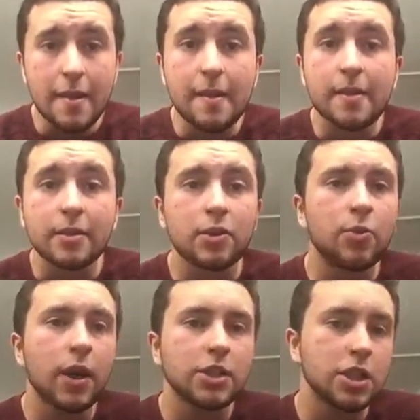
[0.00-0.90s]
and
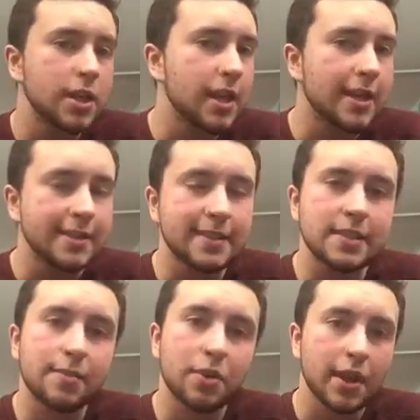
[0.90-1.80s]
question, is
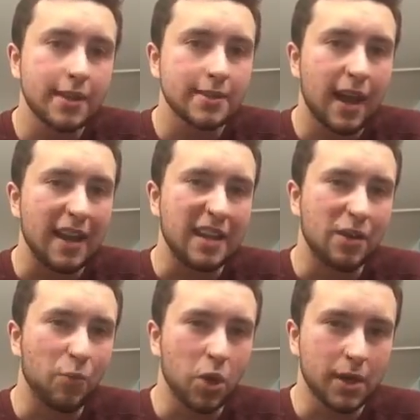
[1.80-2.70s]
this a place I
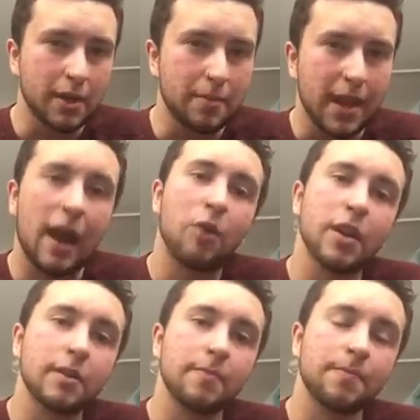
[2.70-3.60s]
can work and be out
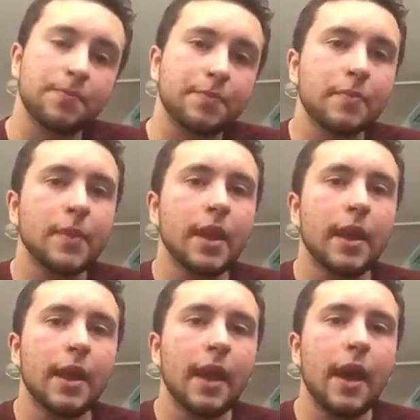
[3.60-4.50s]

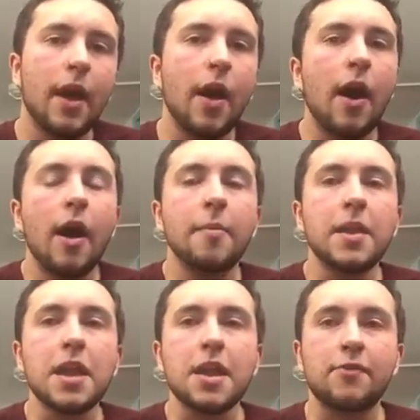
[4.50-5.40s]
in?
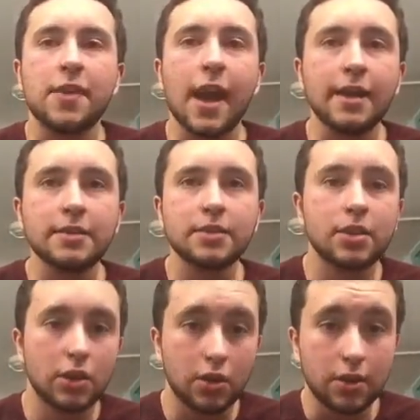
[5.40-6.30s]
If yes,
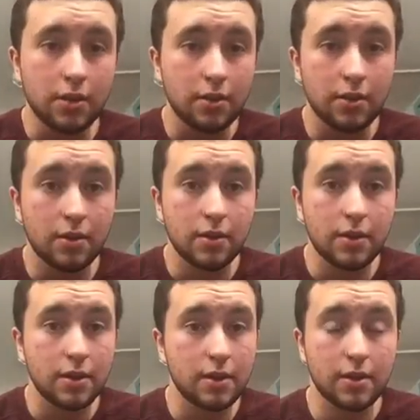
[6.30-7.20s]
good,
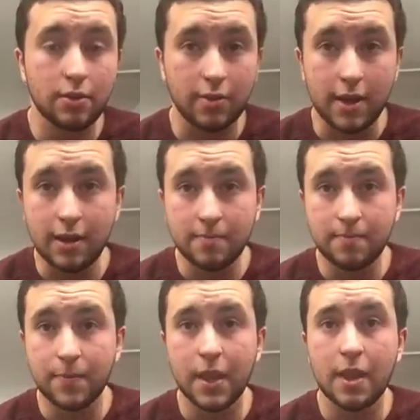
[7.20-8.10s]
great.
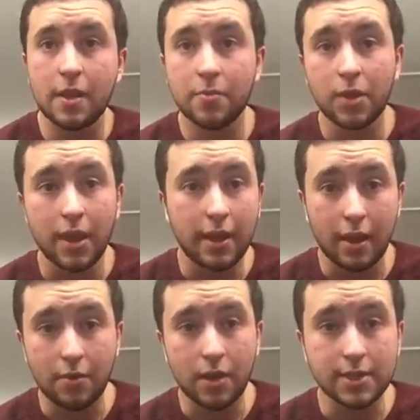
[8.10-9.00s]
Plan
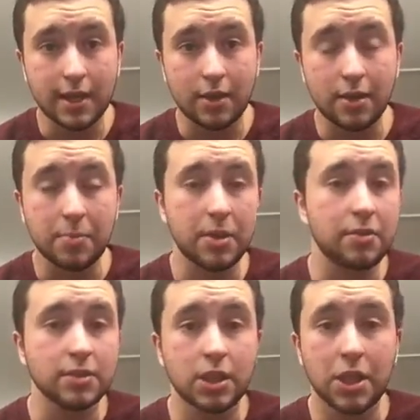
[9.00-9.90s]
how you want to tell them,
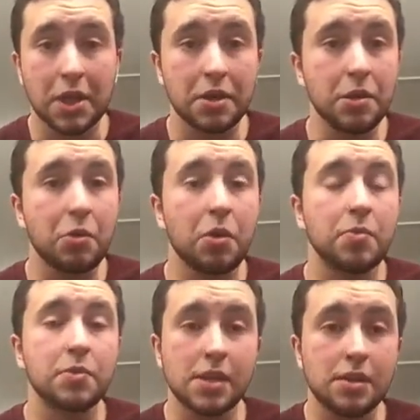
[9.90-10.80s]
whether it's a letter
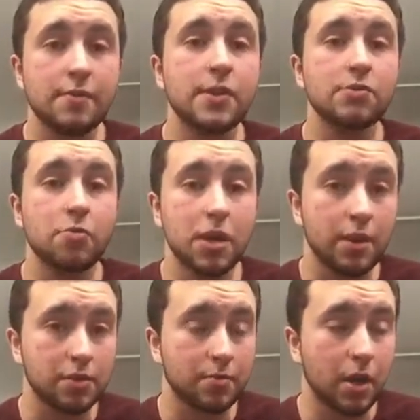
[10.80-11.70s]
or individual
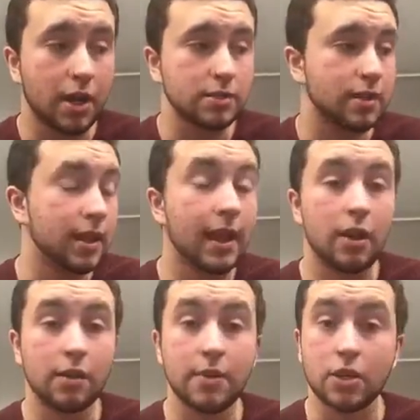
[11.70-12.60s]
meeting with the boss, being like,
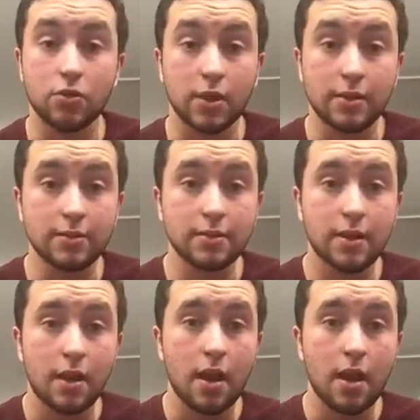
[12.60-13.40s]
how can we do this?